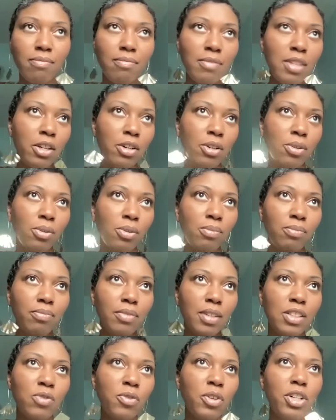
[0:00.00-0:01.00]
you know,
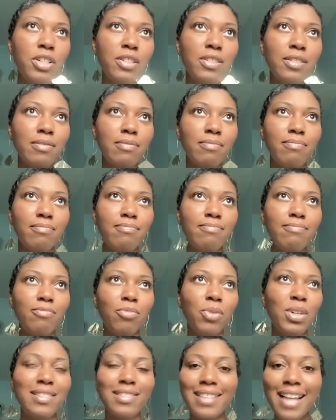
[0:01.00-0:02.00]
as far as
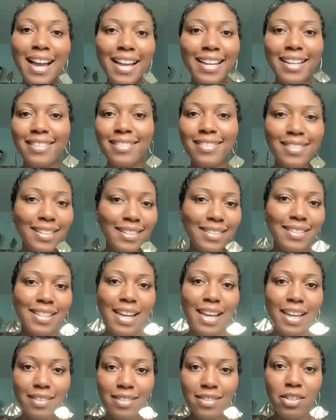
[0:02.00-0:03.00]
what science
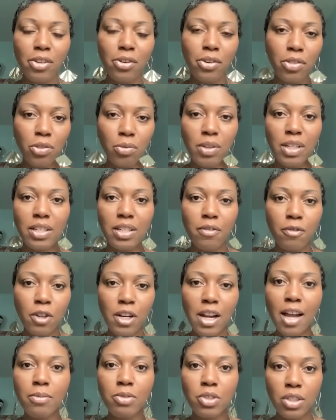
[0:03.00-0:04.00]
dictates. There are three
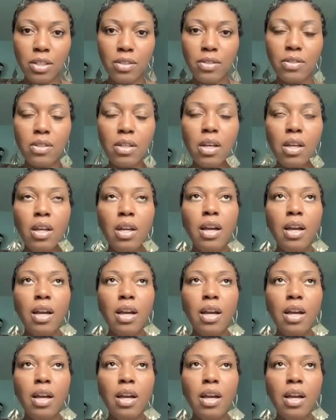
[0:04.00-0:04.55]
different options.